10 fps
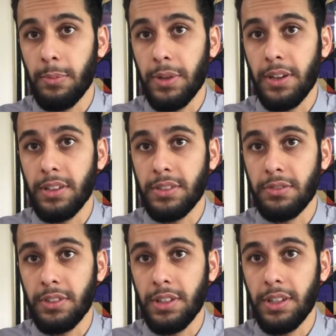because
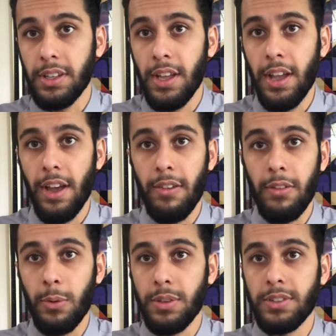really
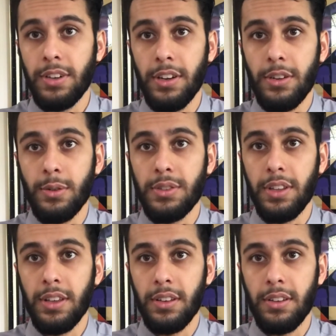everyone started
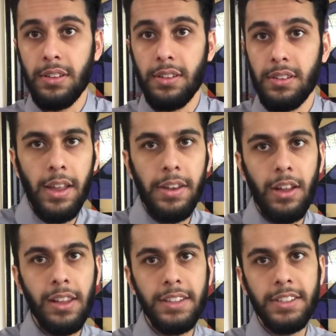using it. Now
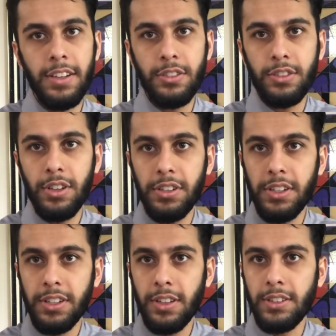let's get into the
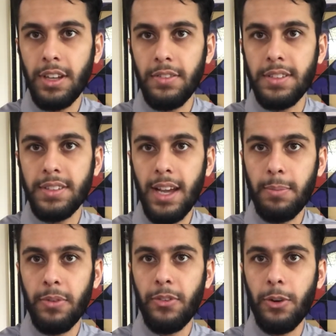details of the stock
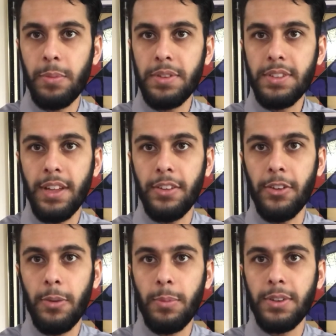performance and the
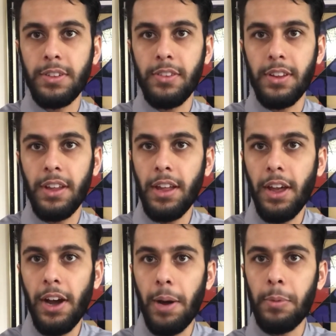numbers of it.
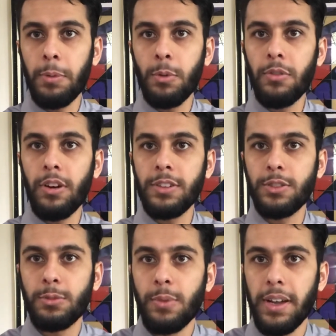I'm gonna move on
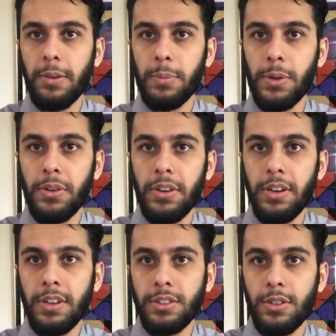to my computer
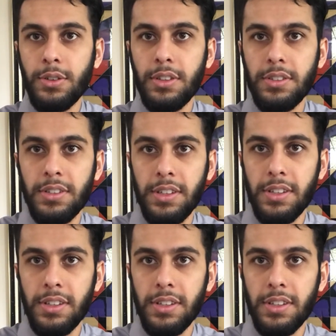so you can see.